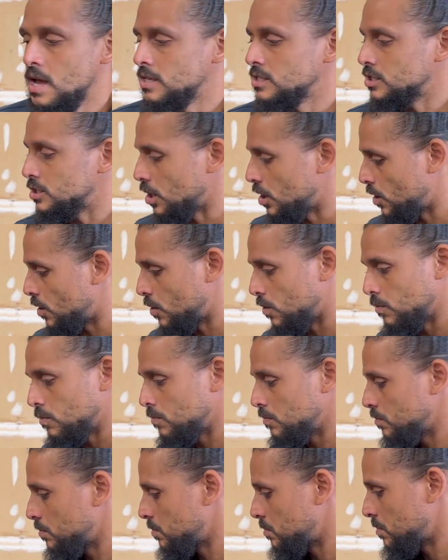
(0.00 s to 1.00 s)
So
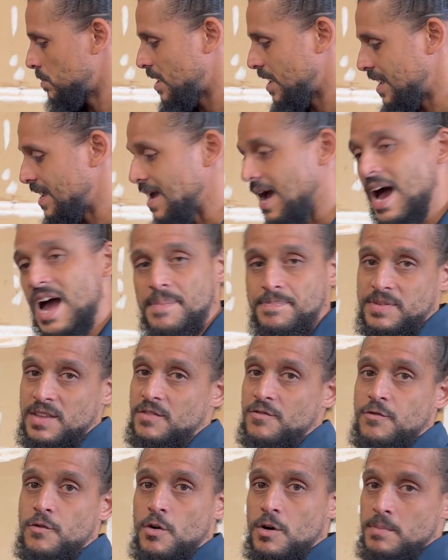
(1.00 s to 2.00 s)
he opted
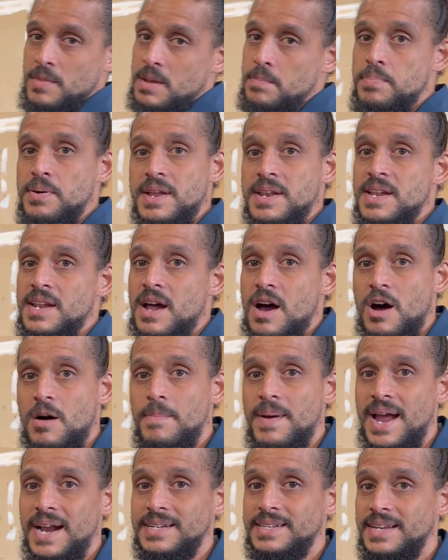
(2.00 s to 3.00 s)
for me putting it all
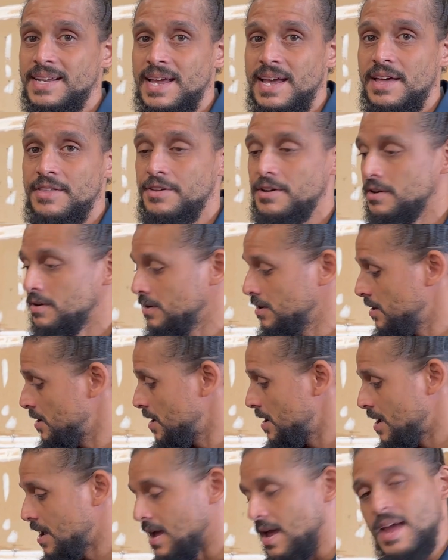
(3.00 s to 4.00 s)
back together,
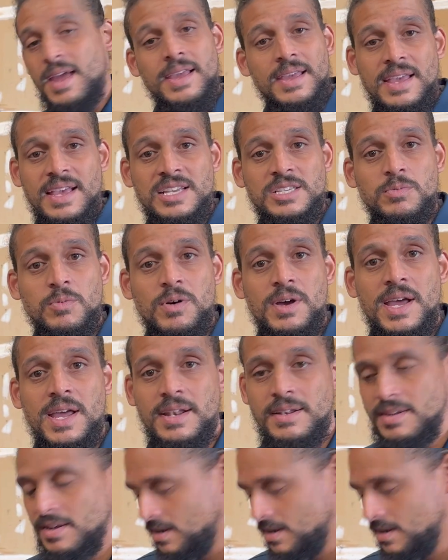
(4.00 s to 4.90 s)
and guess what?